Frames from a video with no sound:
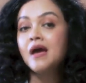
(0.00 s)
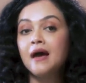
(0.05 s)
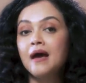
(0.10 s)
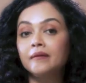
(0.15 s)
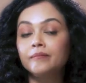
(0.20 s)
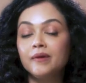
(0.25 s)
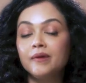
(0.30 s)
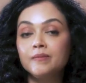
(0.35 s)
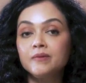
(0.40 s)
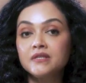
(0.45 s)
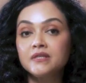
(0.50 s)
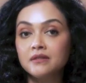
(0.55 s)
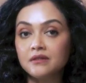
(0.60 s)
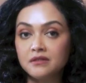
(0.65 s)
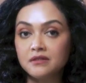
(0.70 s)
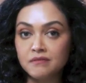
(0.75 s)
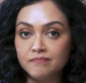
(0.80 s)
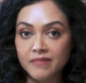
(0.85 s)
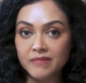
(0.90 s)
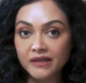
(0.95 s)
and maybe
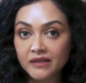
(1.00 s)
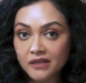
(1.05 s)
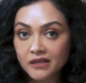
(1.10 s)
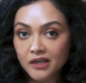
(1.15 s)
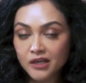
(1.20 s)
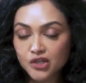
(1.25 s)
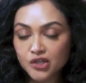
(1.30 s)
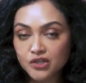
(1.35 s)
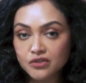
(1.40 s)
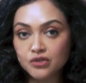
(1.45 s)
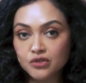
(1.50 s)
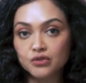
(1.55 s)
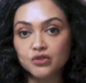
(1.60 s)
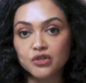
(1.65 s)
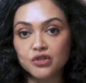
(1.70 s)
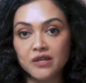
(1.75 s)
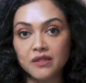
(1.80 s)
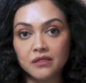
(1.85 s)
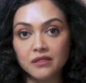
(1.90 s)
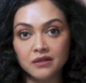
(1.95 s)
certain medication to
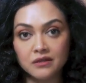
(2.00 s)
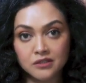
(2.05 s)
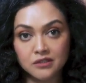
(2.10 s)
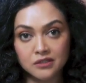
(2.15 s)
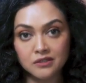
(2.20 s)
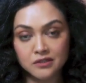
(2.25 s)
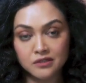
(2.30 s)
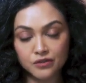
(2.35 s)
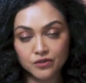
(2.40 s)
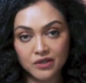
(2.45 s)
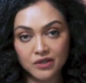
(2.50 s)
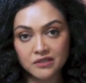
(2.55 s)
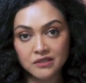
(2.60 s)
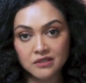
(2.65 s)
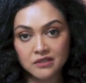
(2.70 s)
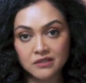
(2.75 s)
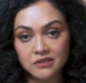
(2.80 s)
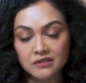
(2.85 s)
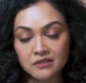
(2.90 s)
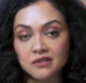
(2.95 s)
treat the insulin
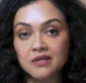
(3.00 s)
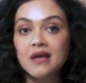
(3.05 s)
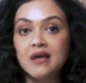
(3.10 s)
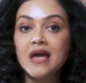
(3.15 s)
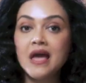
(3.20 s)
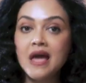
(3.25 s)
resistance,